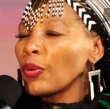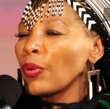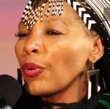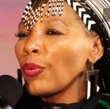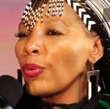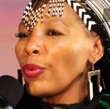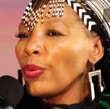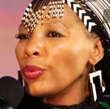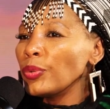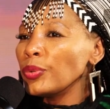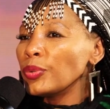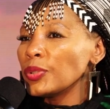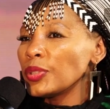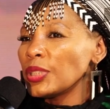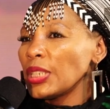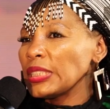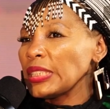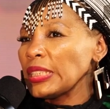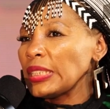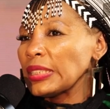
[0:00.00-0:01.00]
grew to
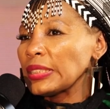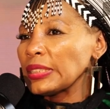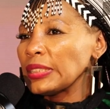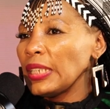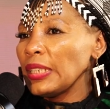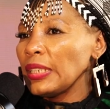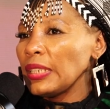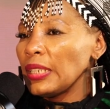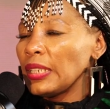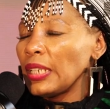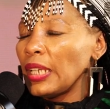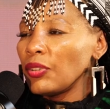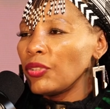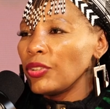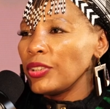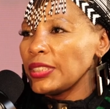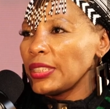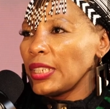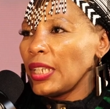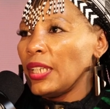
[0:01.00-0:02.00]
such an extent that I
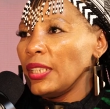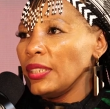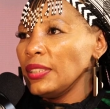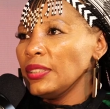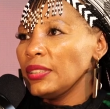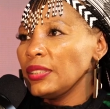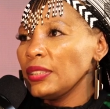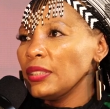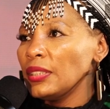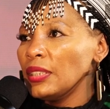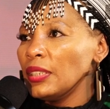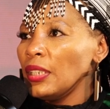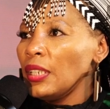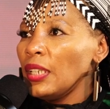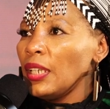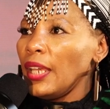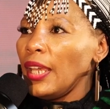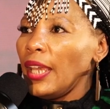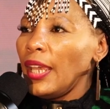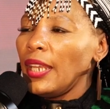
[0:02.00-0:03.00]
resigned
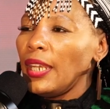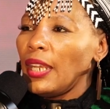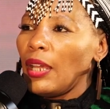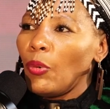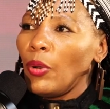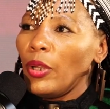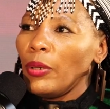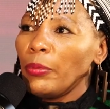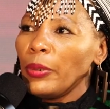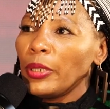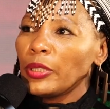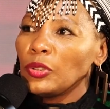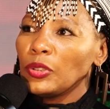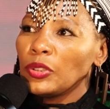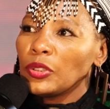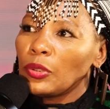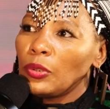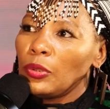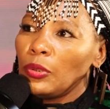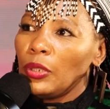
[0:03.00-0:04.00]
and I went back to
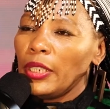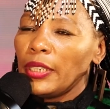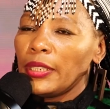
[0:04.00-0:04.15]
school.